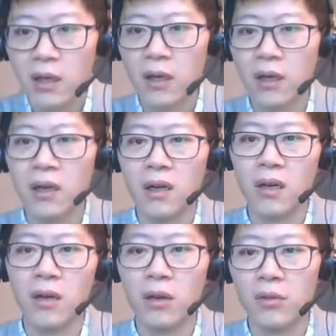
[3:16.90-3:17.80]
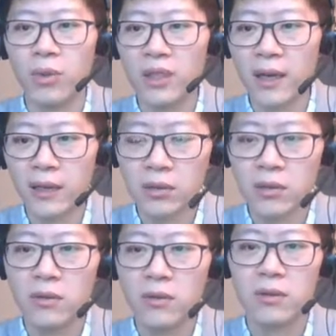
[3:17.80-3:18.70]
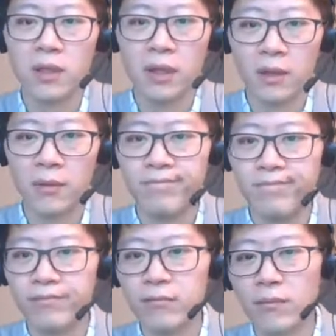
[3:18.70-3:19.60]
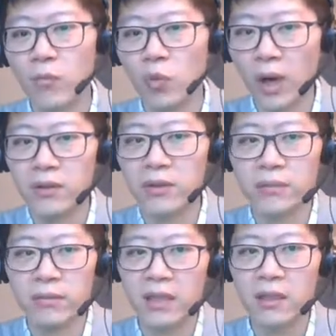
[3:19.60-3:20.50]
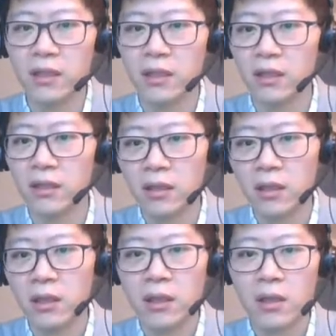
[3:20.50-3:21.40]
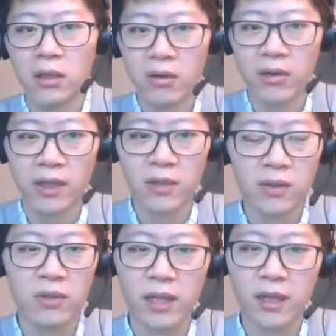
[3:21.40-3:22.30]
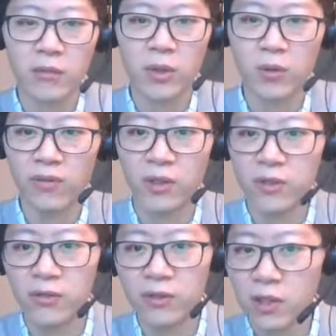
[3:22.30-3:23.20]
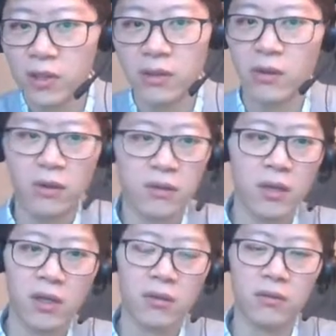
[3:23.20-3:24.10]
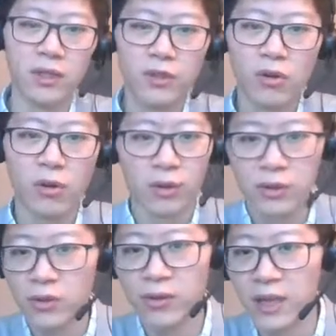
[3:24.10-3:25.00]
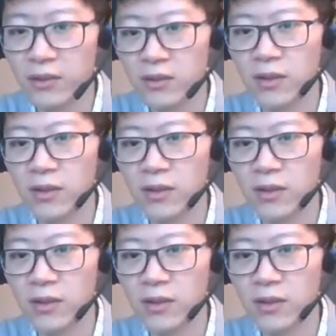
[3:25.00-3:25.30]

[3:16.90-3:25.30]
50% on one diagonal, while maintaining the correct ride height both front and rear and on each corner, so that